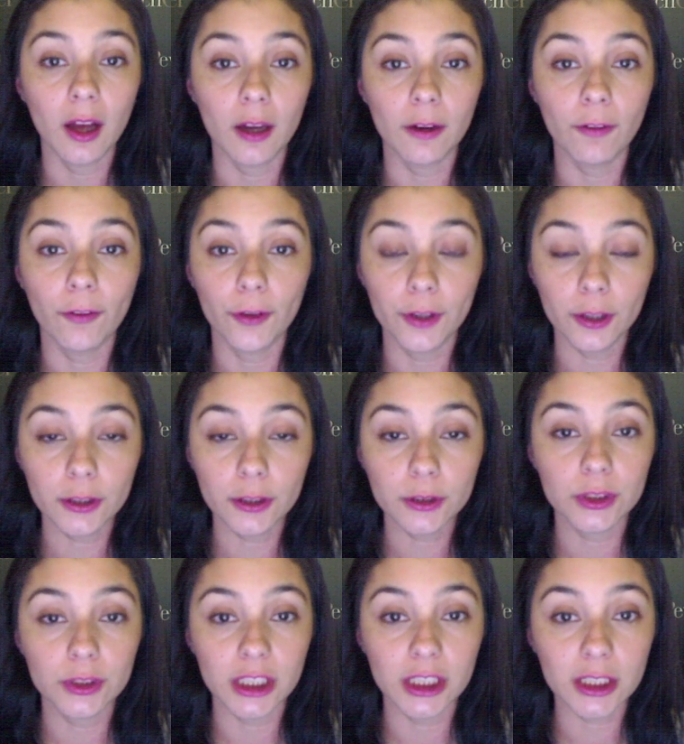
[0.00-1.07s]
for those
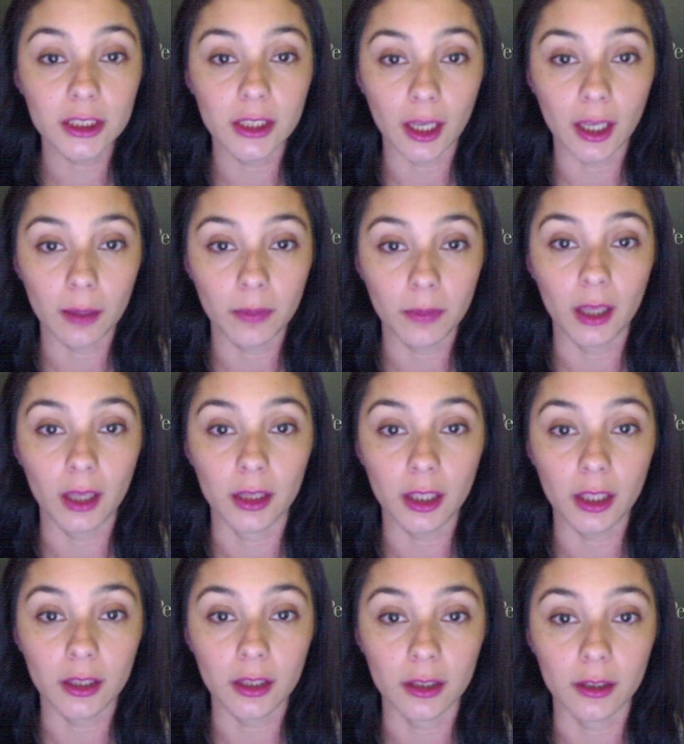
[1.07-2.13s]
who did name a
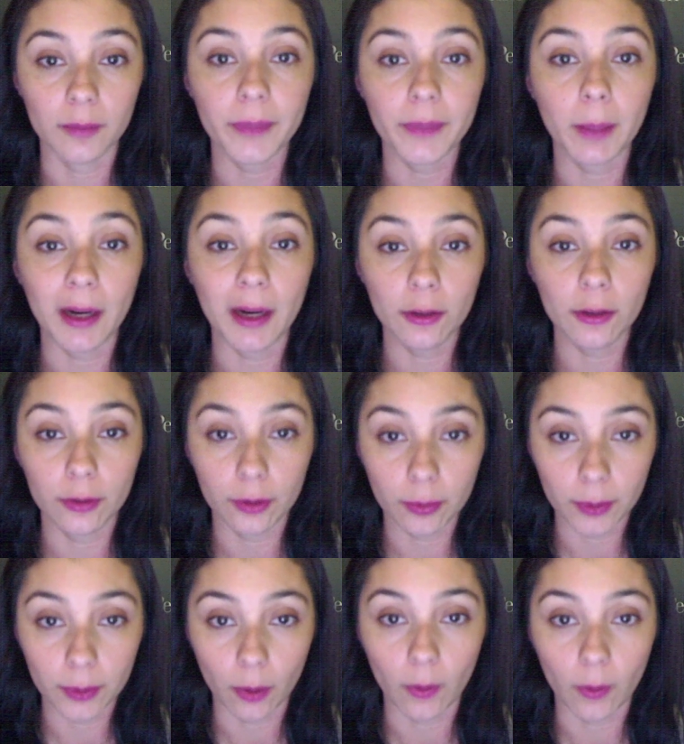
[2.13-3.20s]
leader, Marco
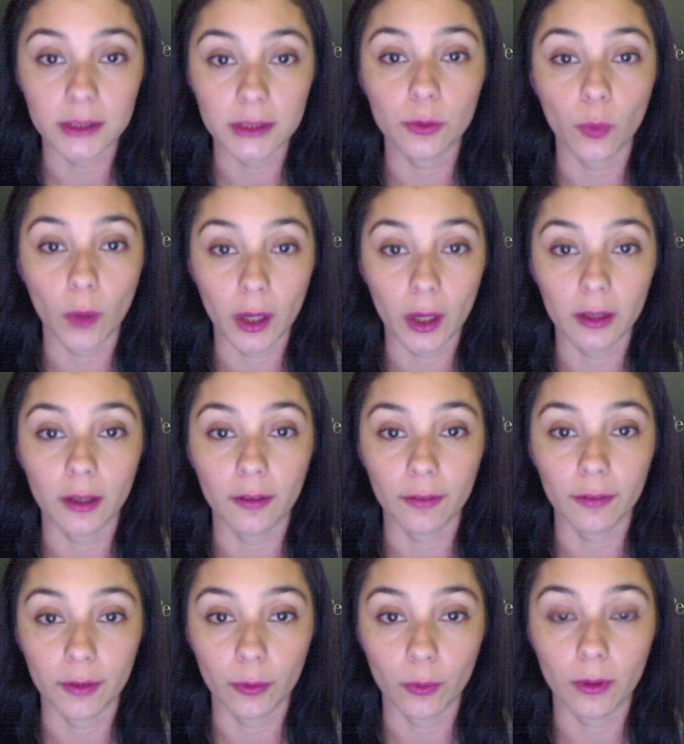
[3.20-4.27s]
Rubio was one of
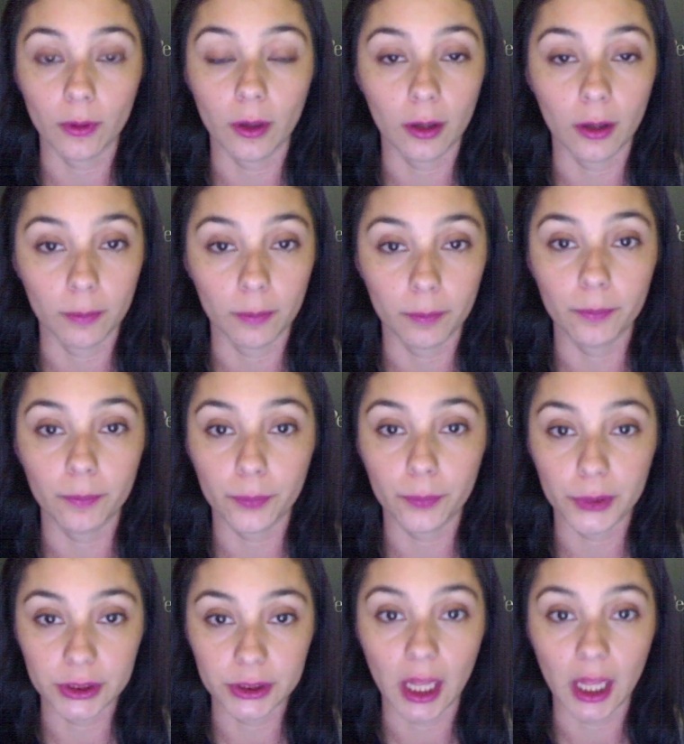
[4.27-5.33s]
the
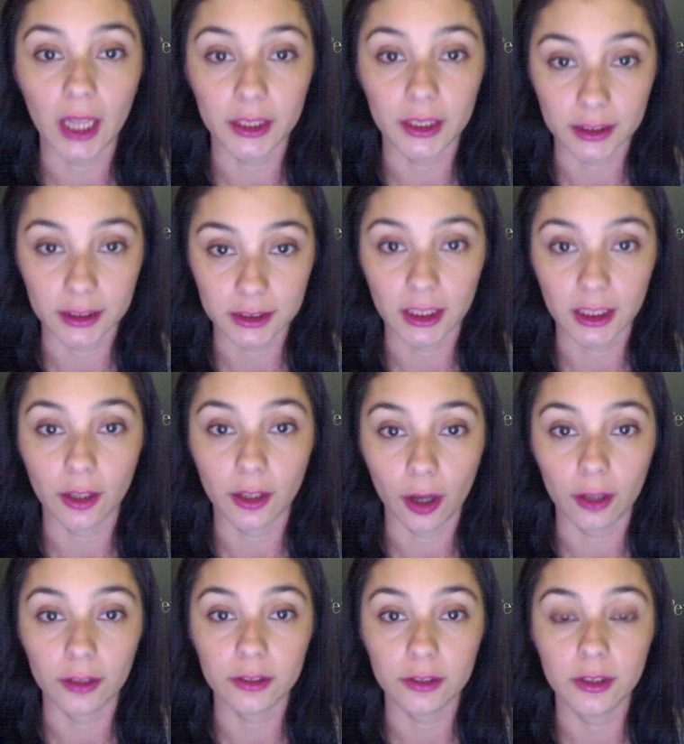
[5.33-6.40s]
personalities that
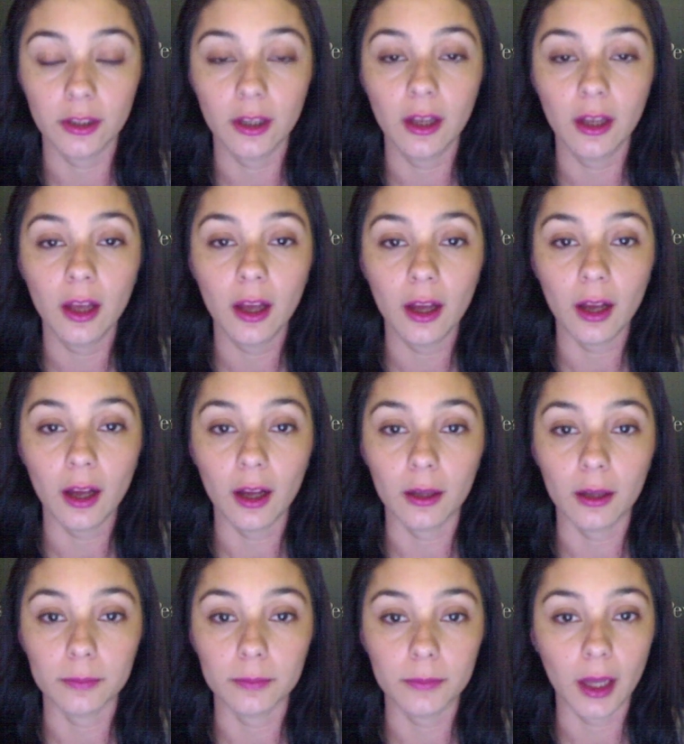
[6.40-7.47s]
got
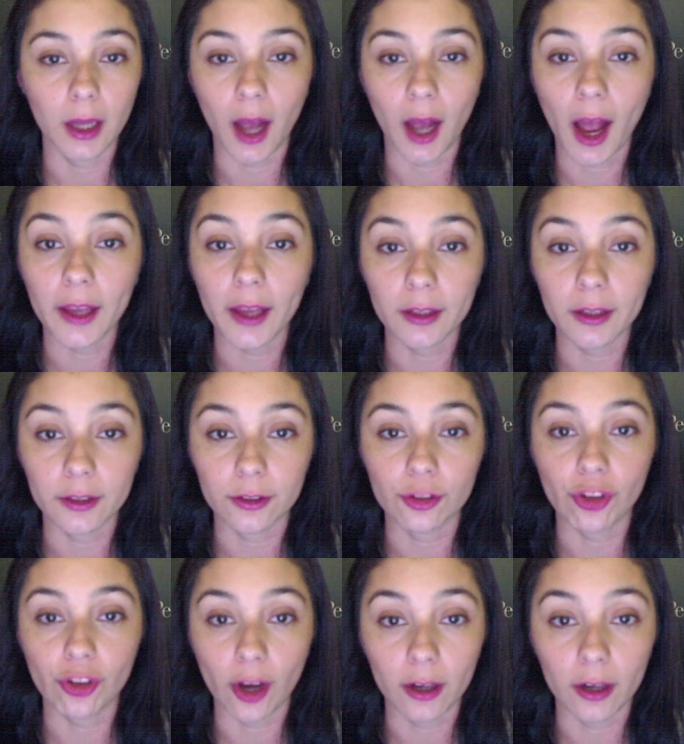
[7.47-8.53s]
a higher
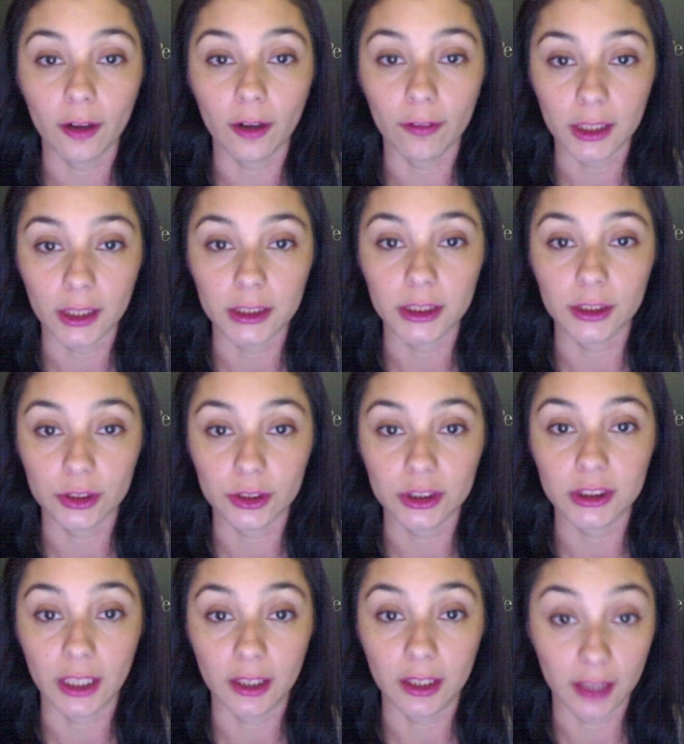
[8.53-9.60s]
share of
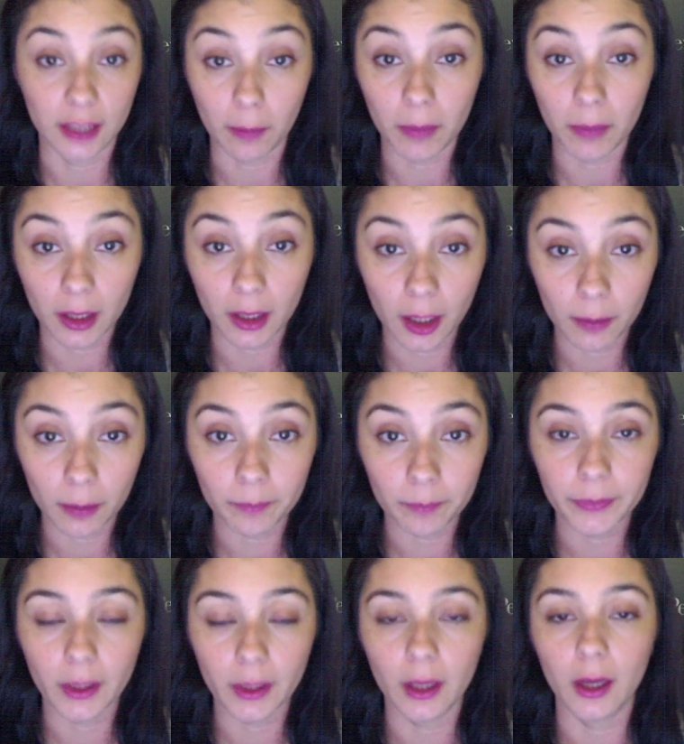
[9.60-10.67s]
Latinos naming him
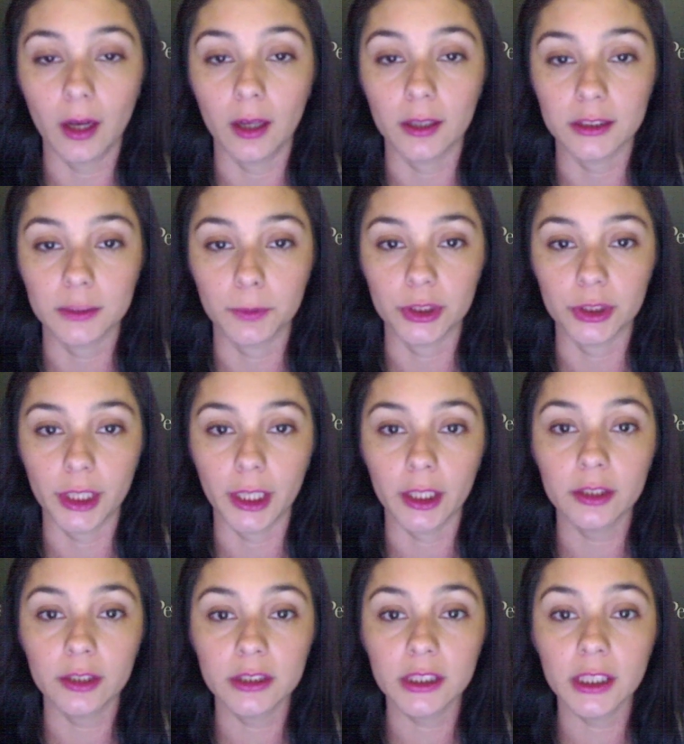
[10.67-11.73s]

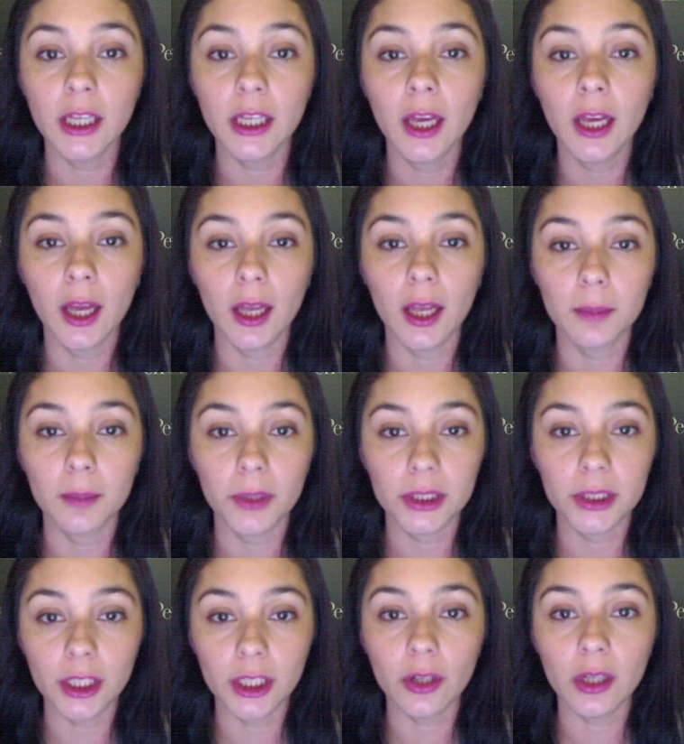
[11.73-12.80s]
spontaneously. And
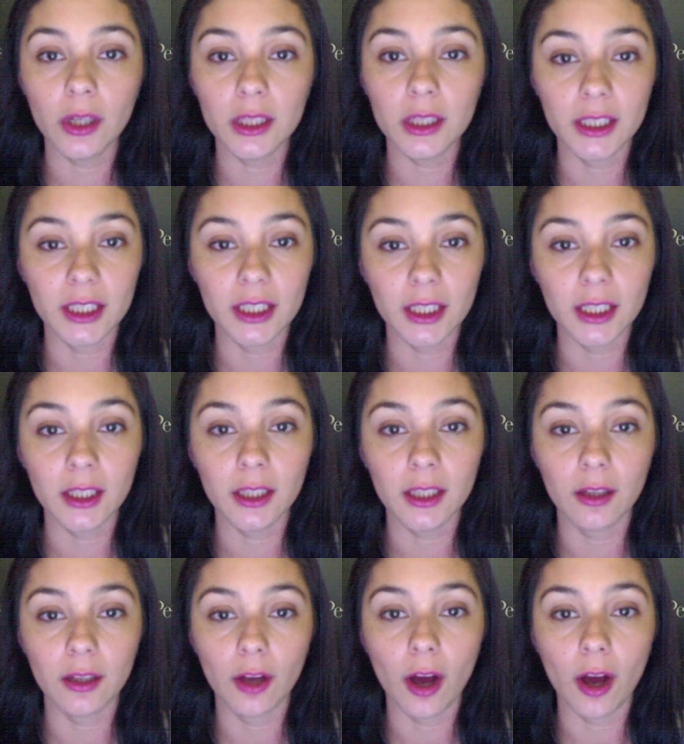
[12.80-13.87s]
particularly, he
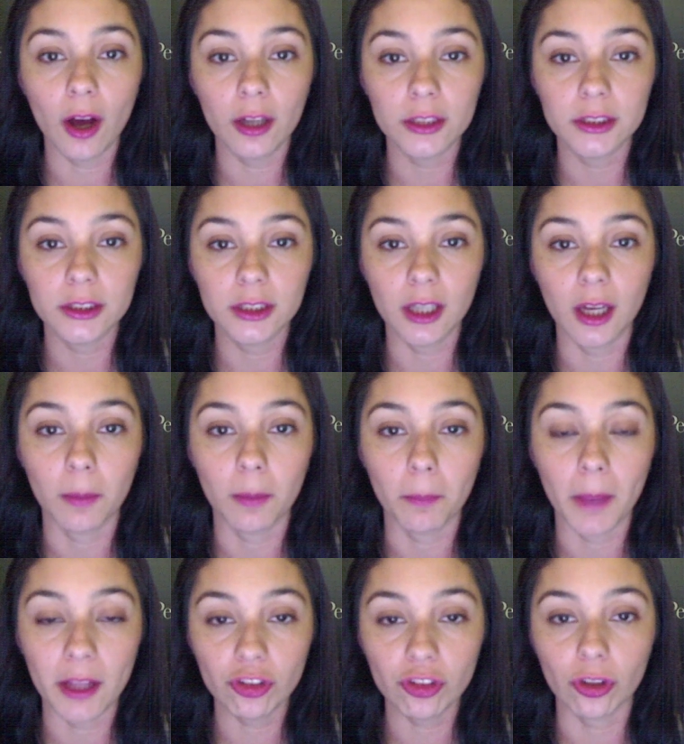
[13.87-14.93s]
got
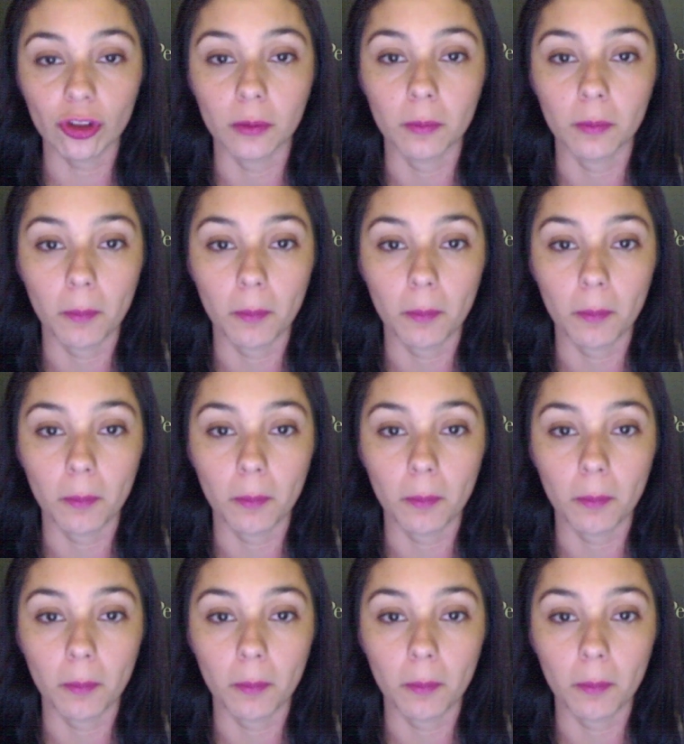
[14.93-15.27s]
mentioned